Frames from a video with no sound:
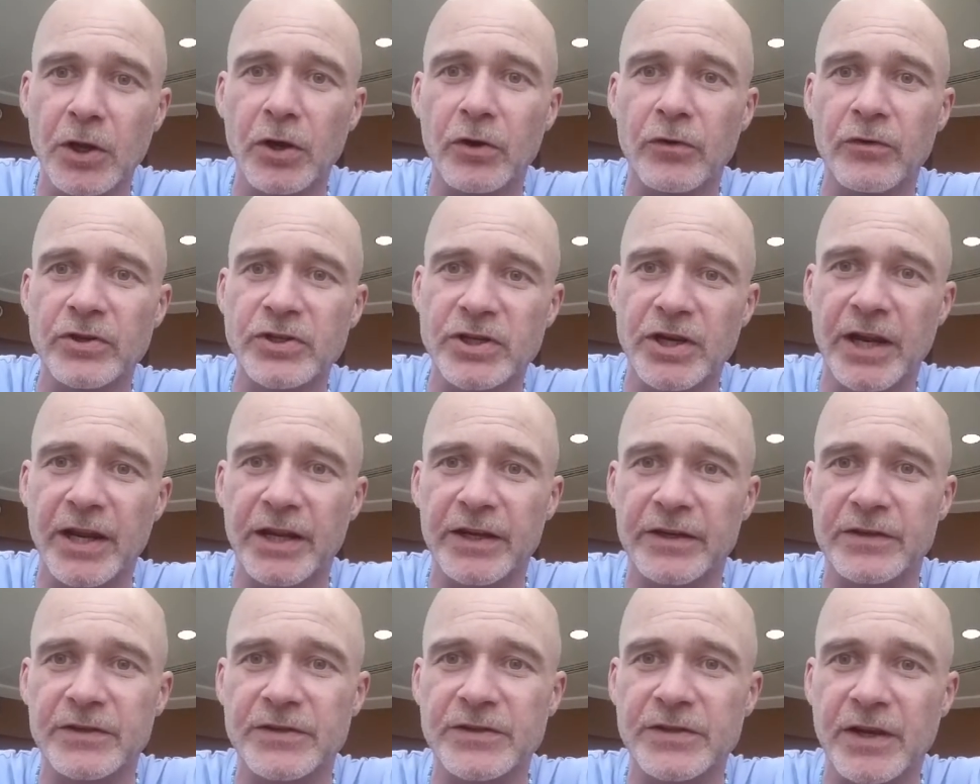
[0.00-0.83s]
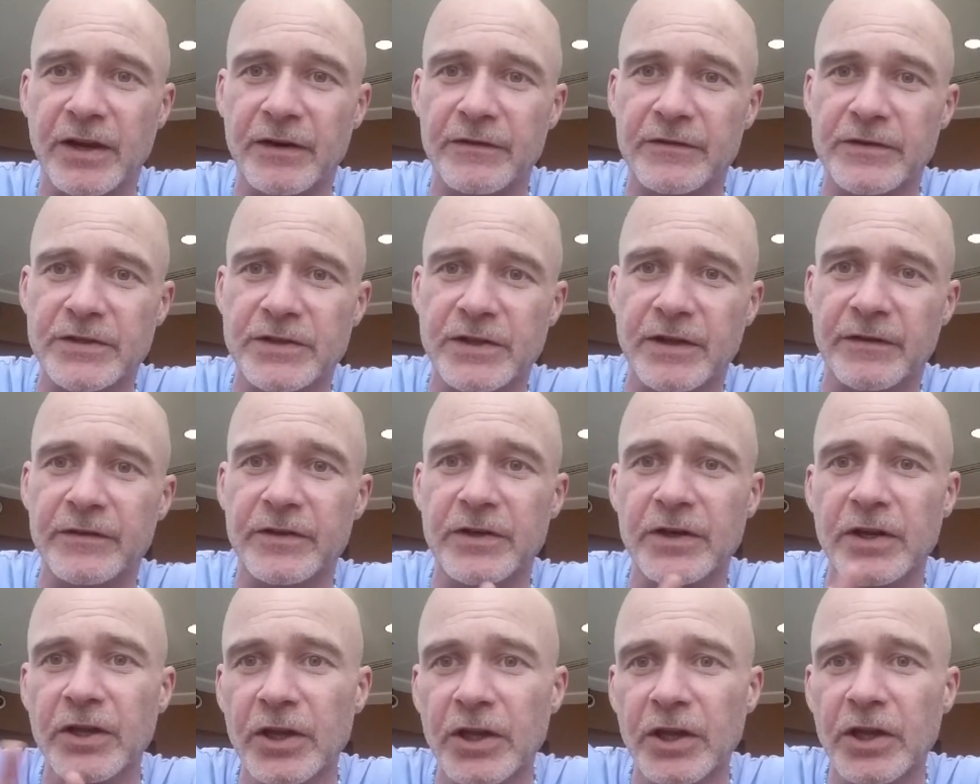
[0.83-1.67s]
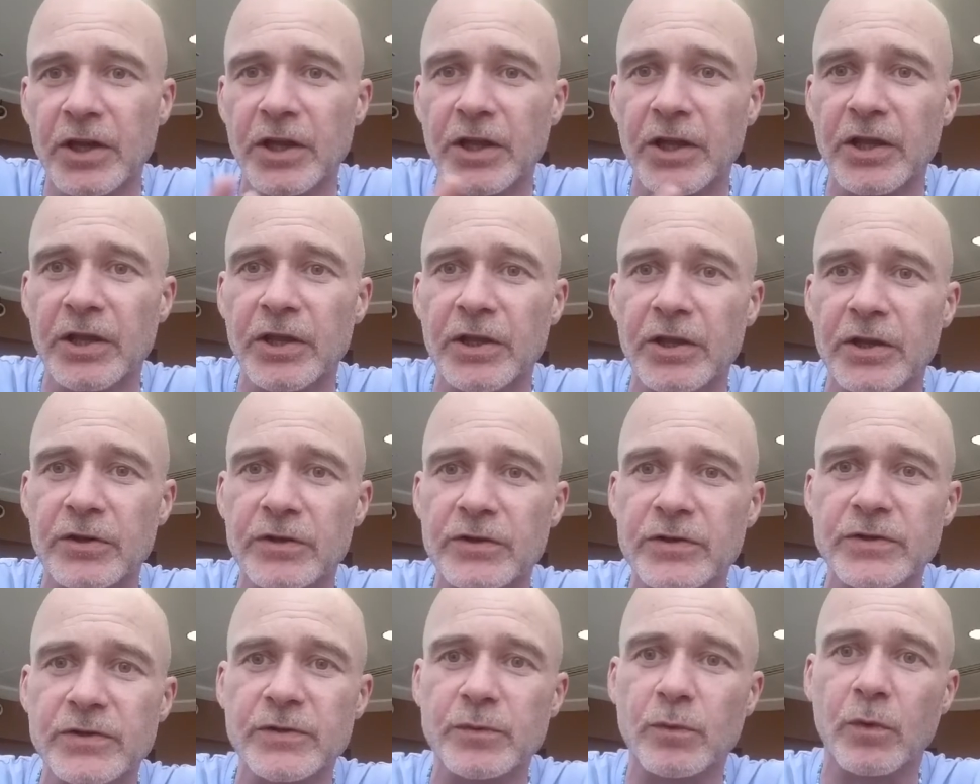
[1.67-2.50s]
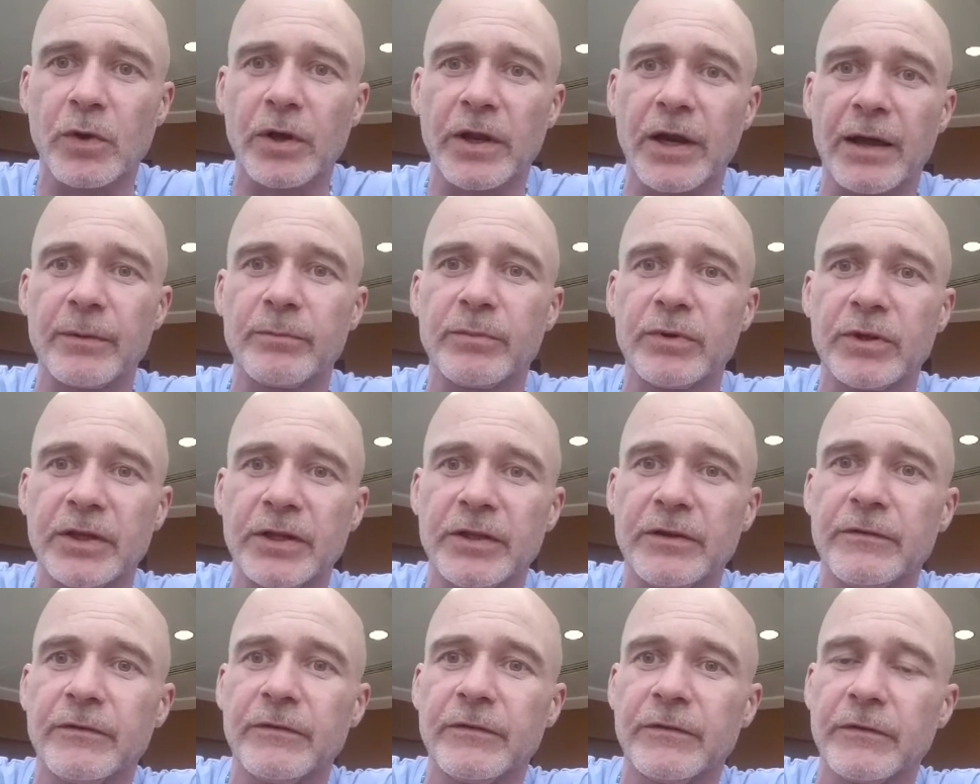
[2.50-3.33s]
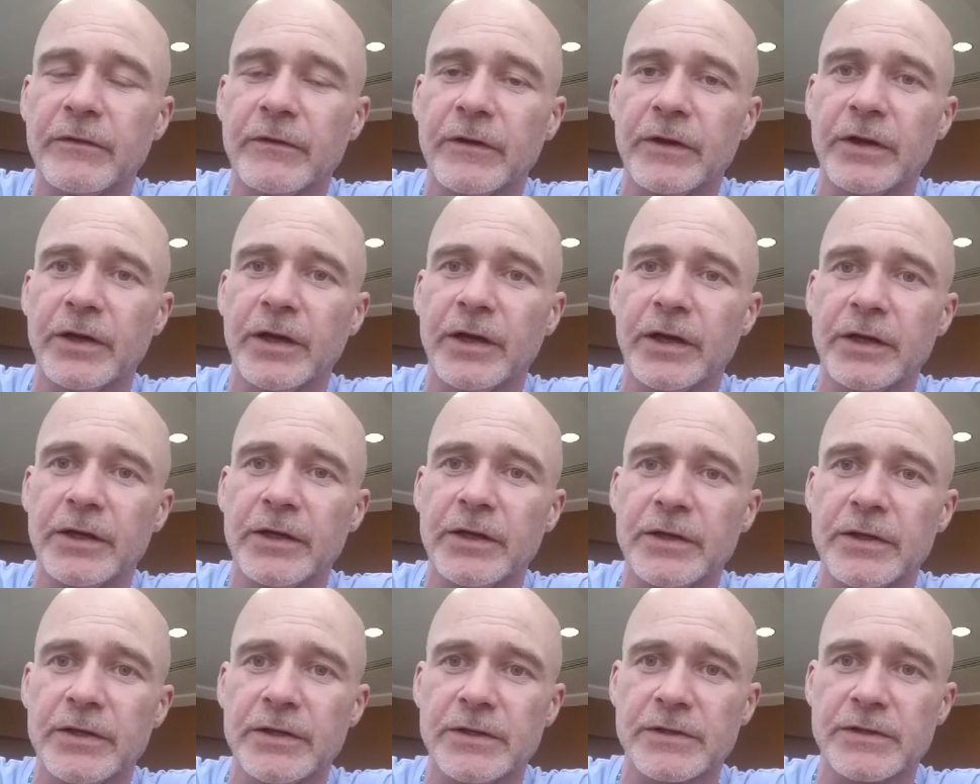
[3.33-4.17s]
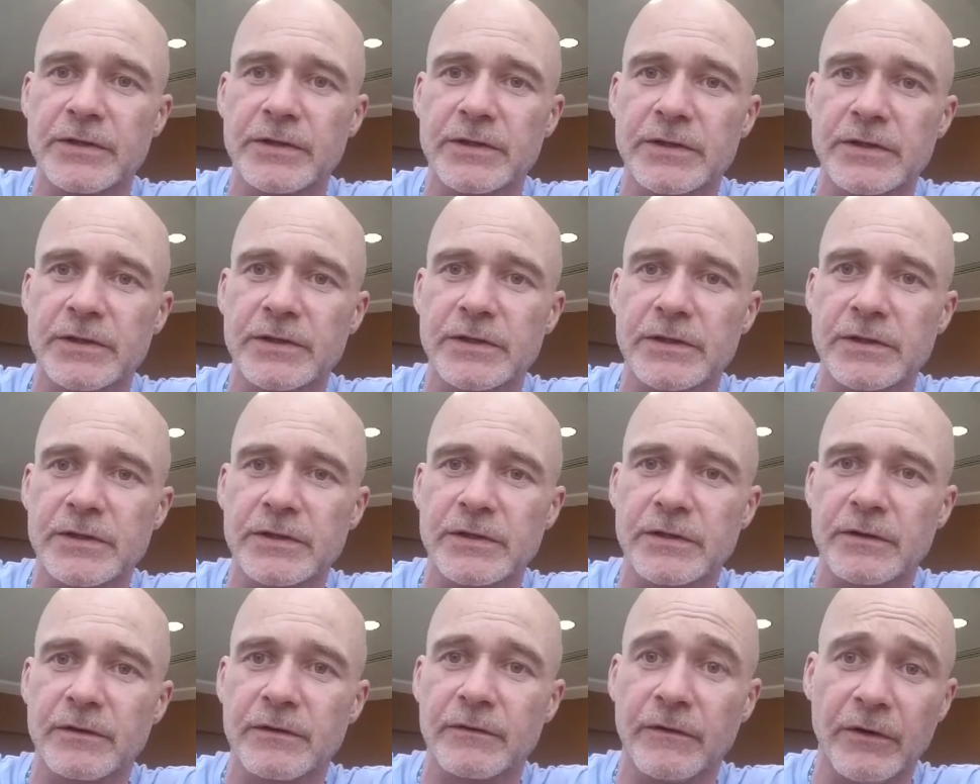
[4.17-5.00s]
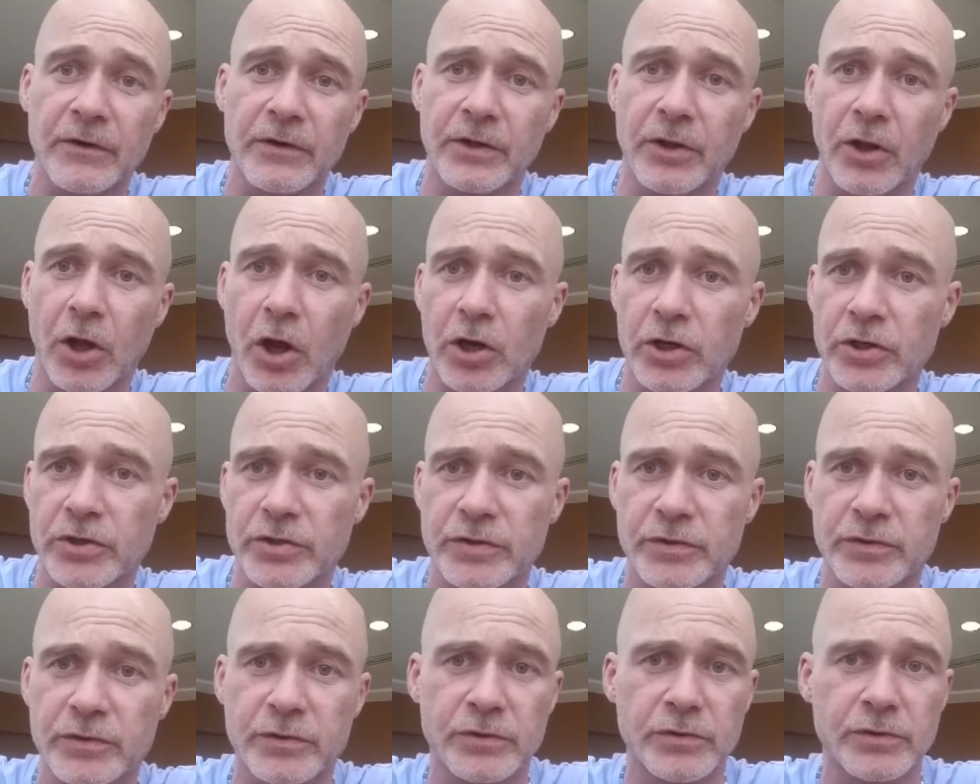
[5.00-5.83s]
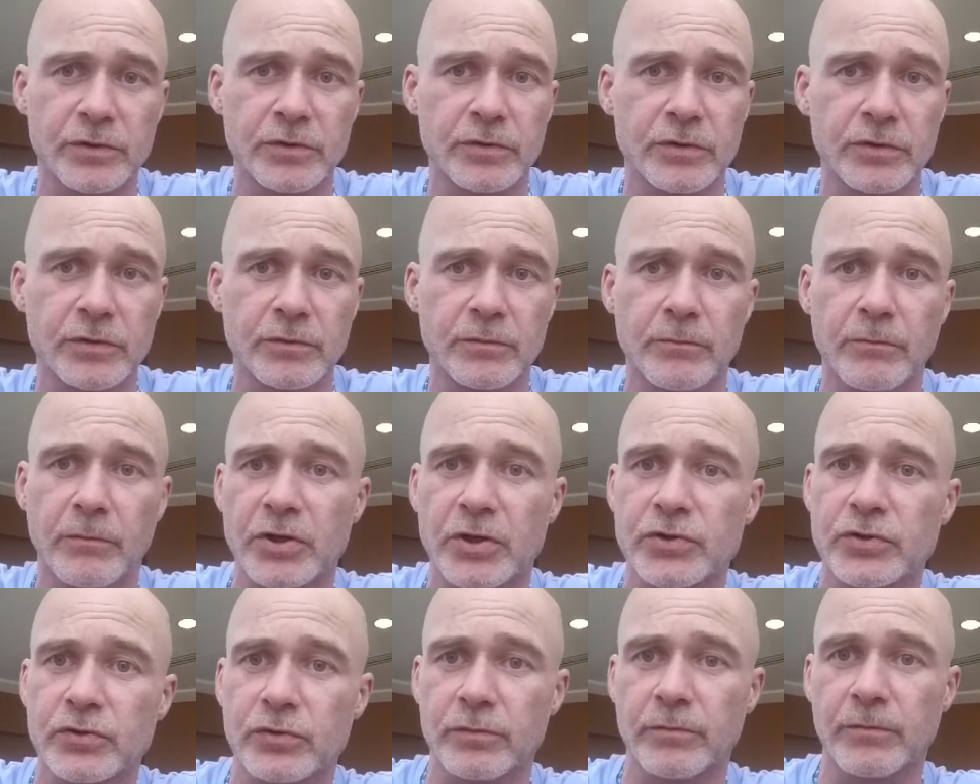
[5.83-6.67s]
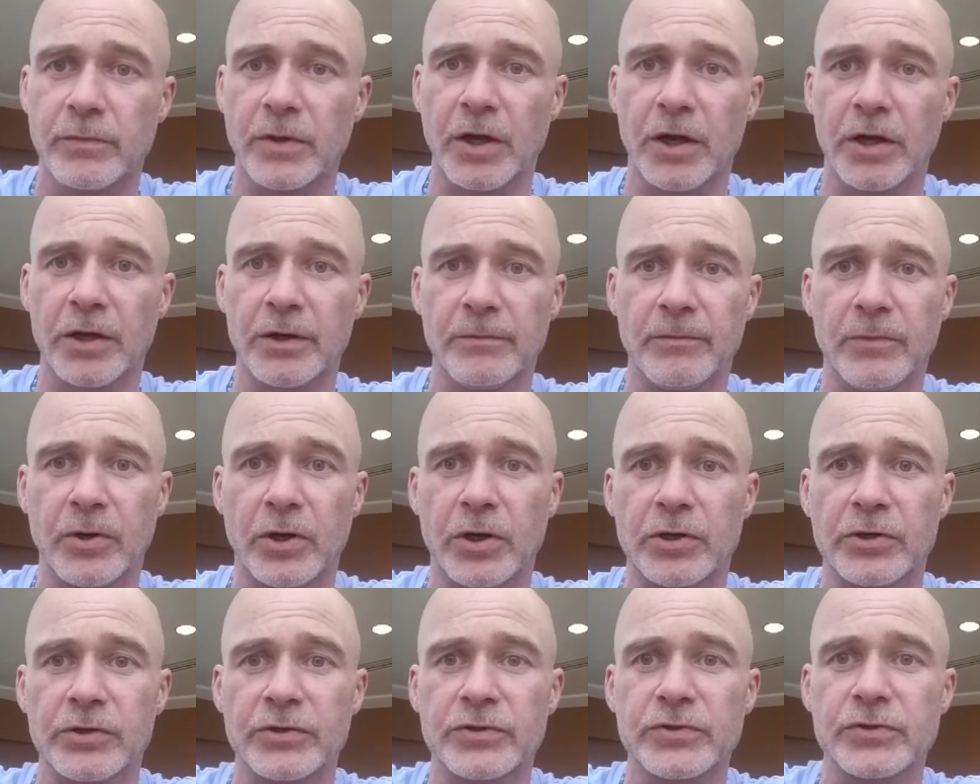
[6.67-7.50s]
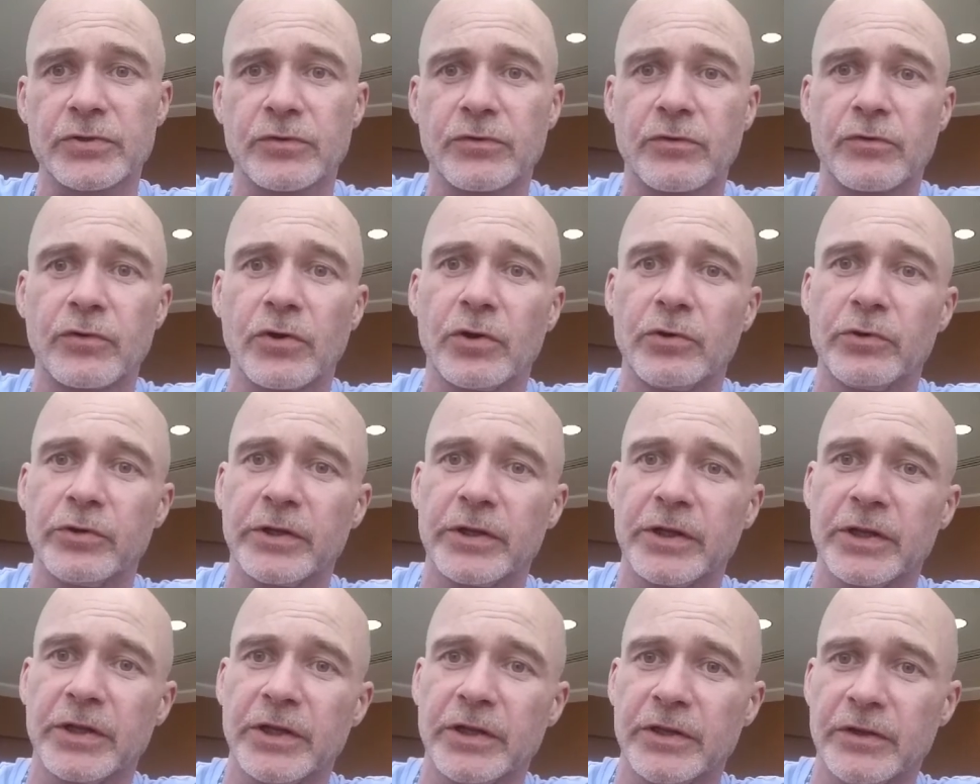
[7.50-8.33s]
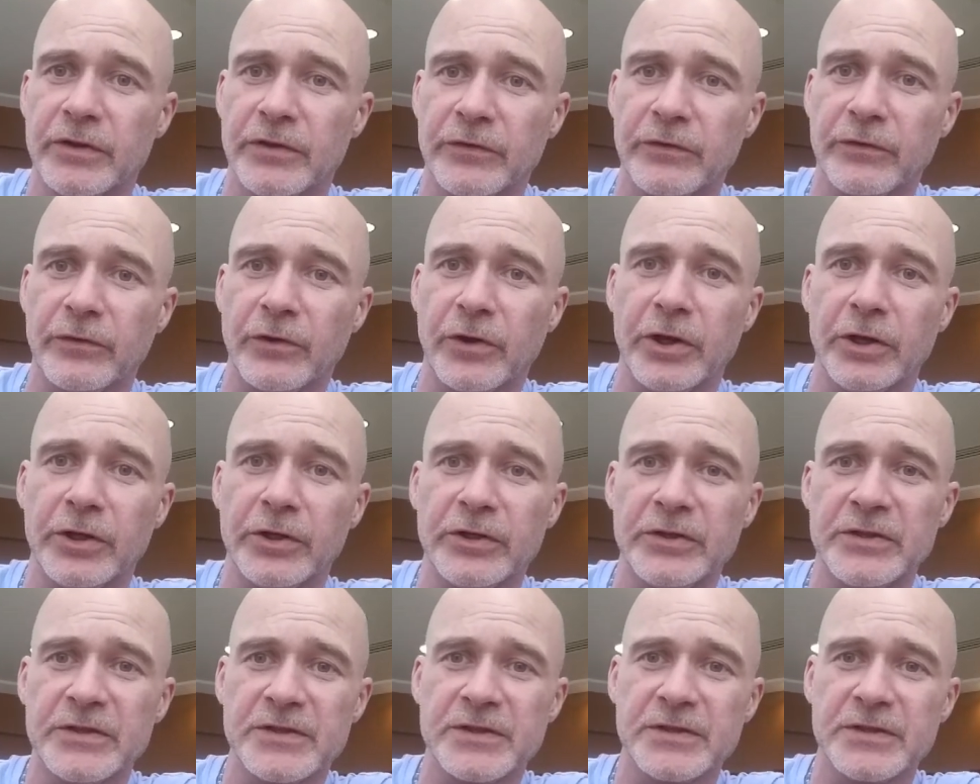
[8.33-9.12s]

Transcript: originating discovers of it. Here's what I believe uh, is a very large mushroom on Mars growing in the soil.